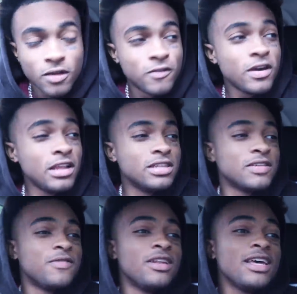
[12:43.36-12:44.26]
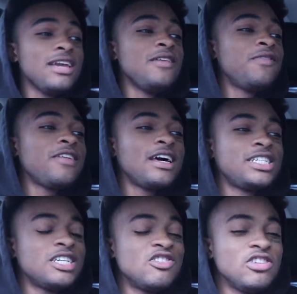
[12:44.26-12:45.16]
Fellas, if a lady feel
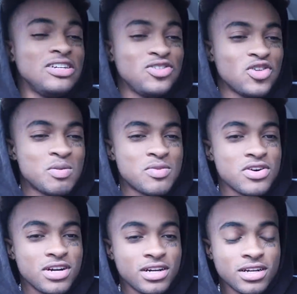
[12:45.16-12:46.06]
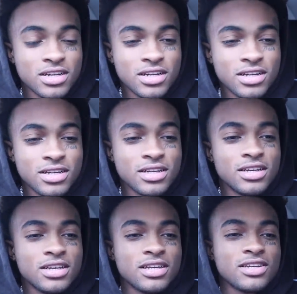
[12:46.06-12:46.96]
like she don't need you no more,
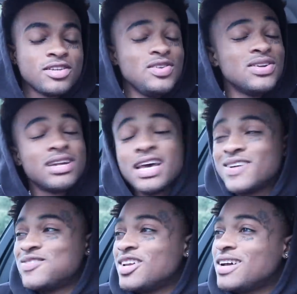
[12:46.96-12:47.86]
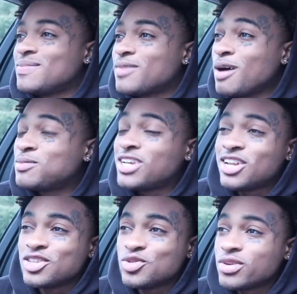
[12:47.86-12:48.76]
you done effed up. I'm
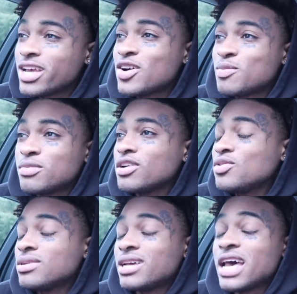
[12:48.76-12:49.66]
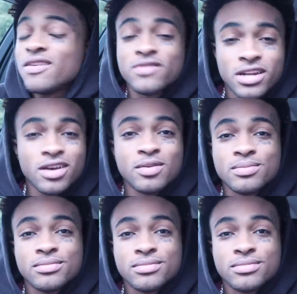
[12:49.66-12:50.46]
telling you now, bro, you done effed up.